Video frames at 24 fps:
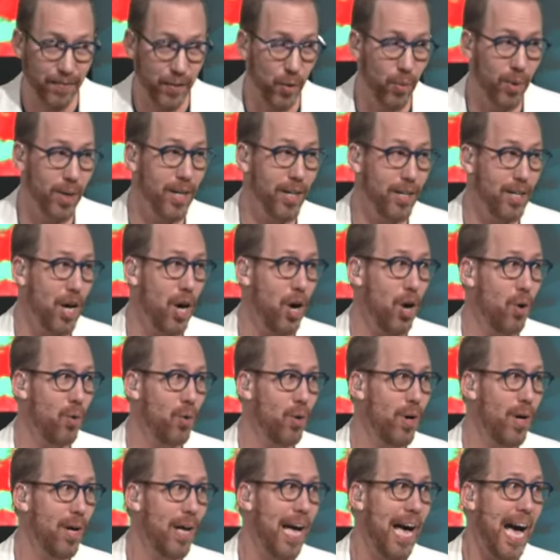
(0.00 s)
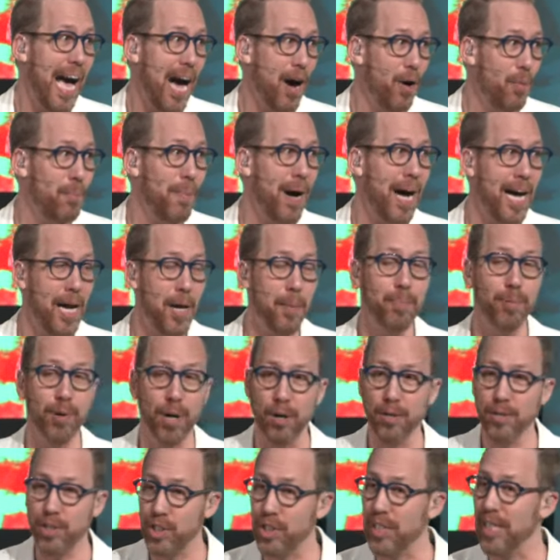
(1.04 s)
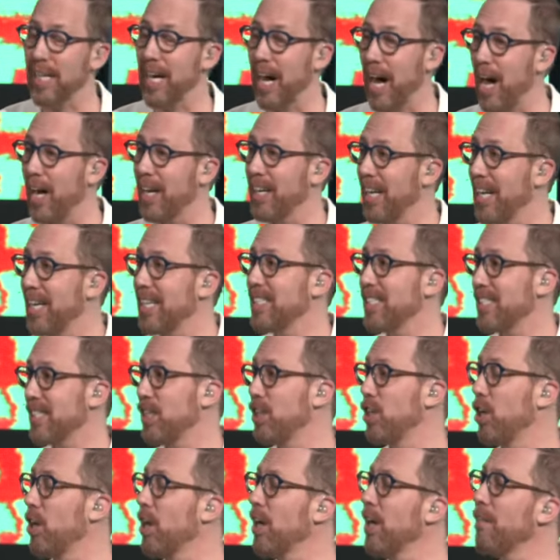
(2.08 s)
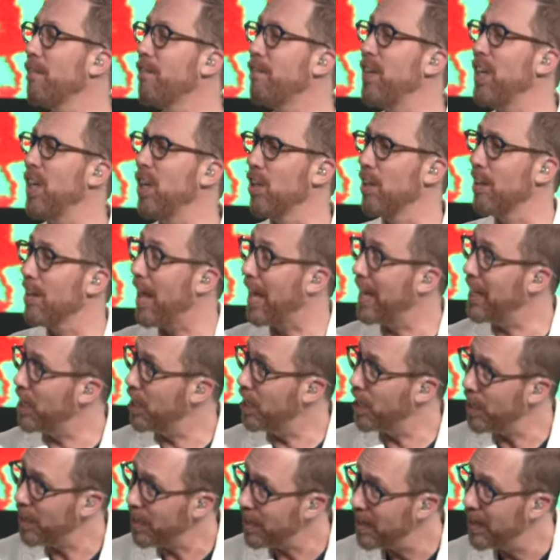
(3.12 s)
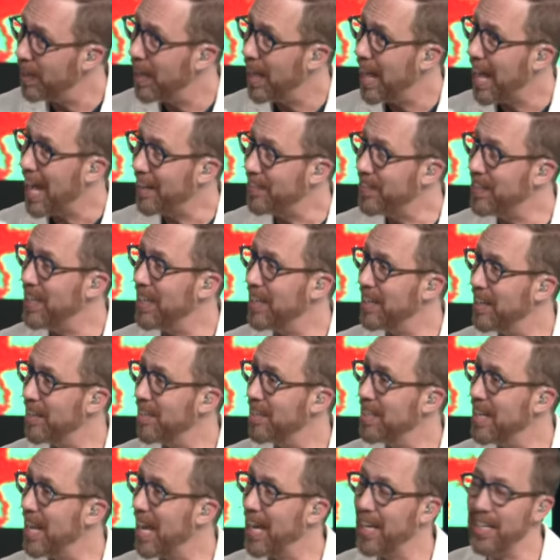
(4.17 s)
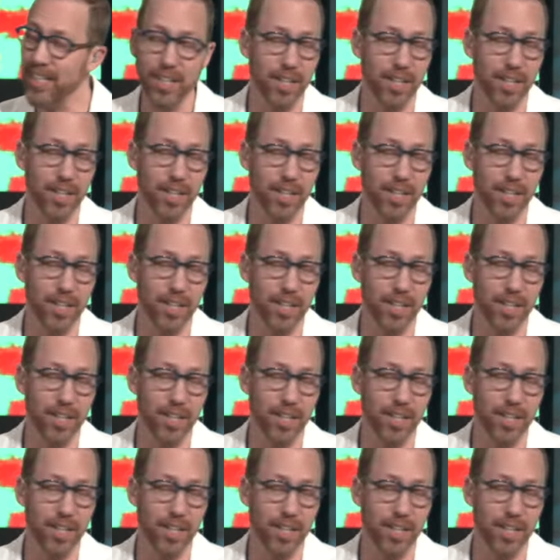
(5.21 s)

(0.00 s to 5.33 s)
If you want to know how my approach to God is, you're going to feel lighter at the end of the day.